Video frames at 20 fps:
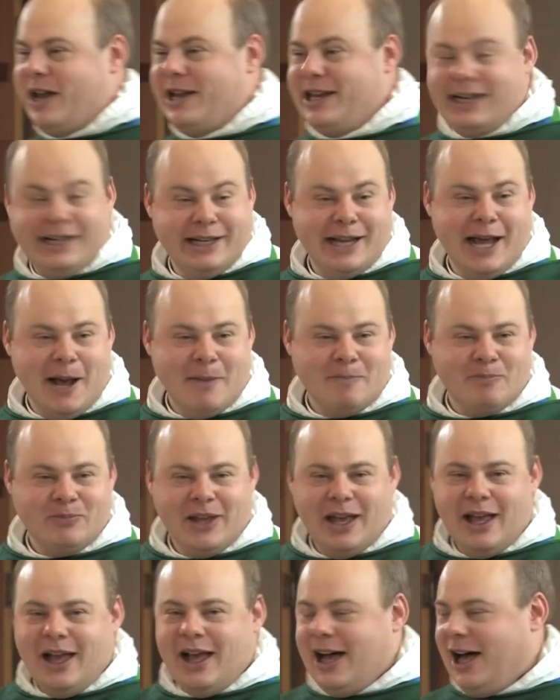a nickname.
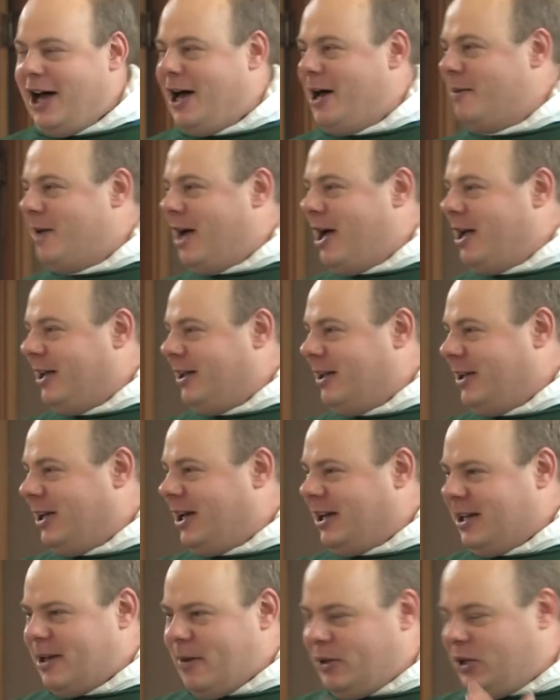Uh, I,
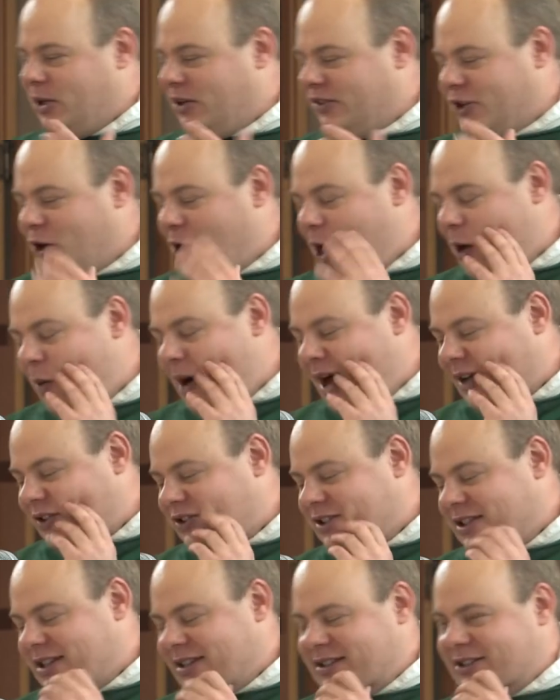a couple of years ago, I
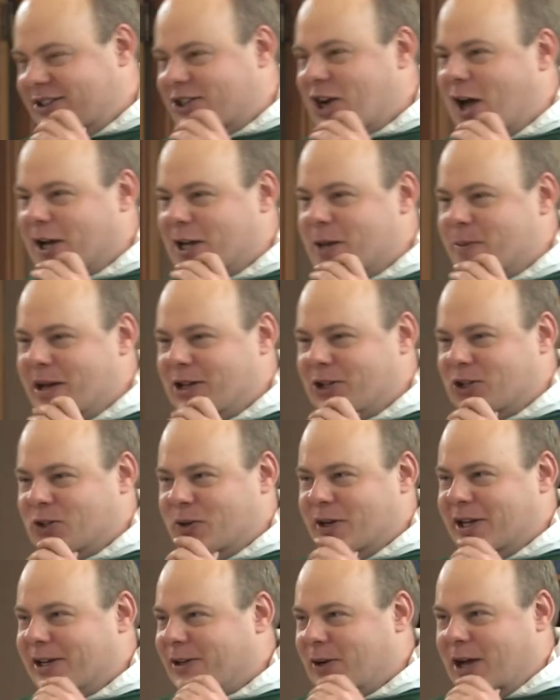watched this
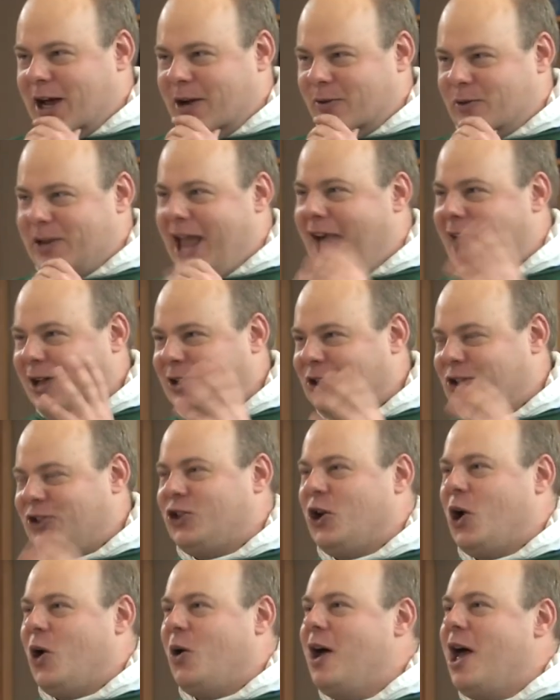documentary uh, reality
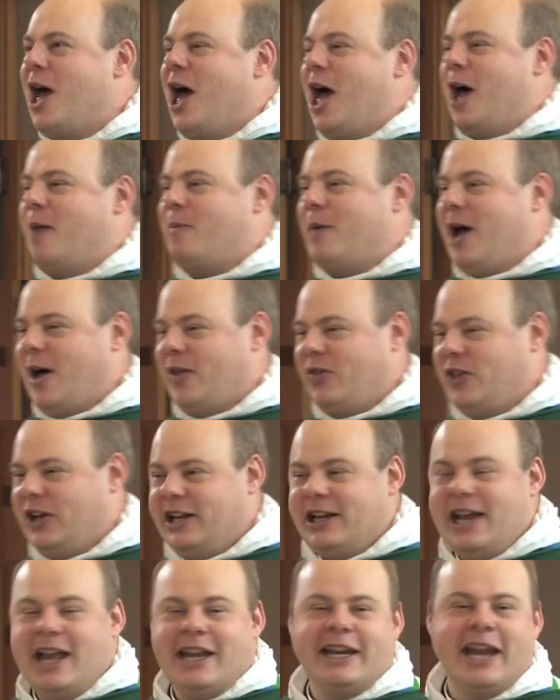show about the
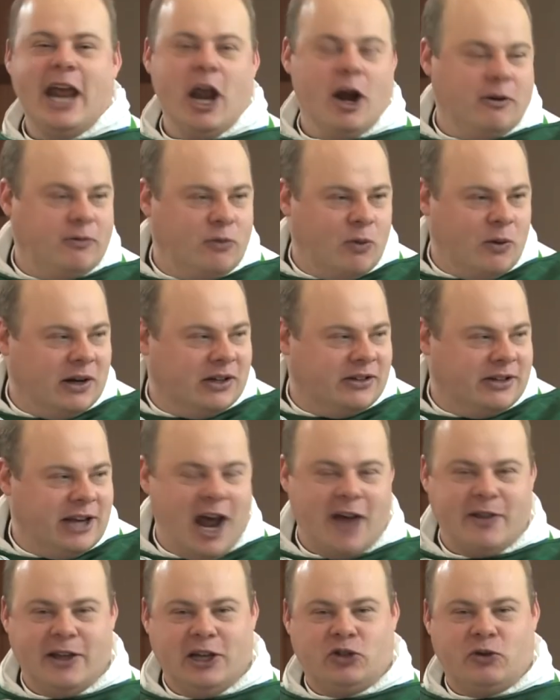Canadian Air Force and
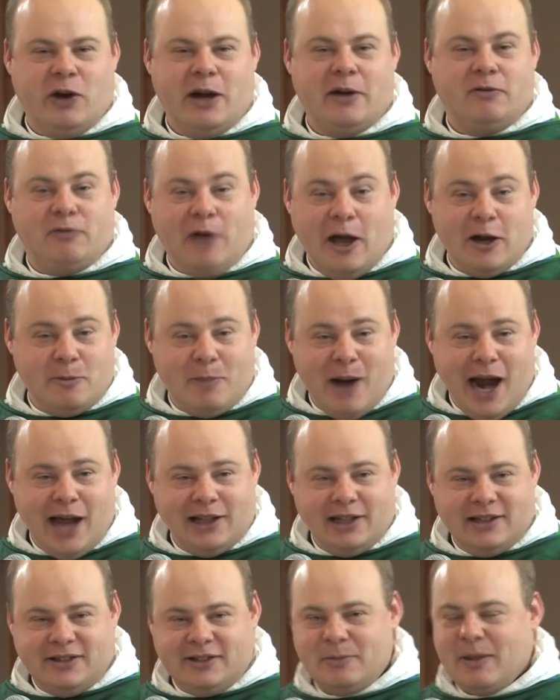how they train fighter
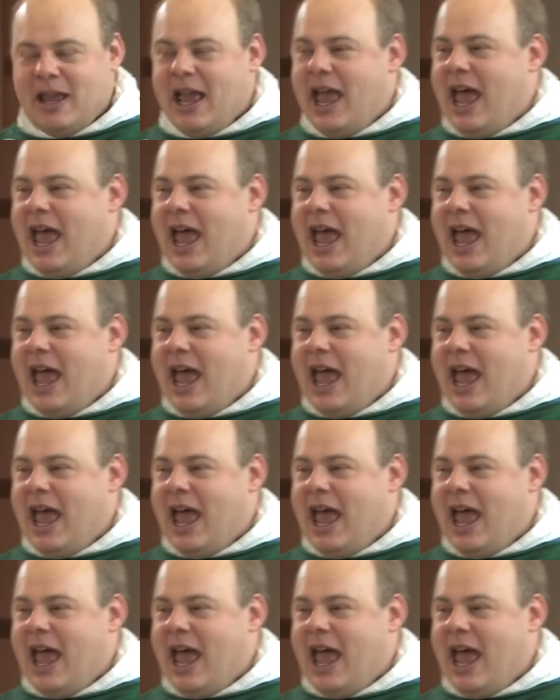pilots.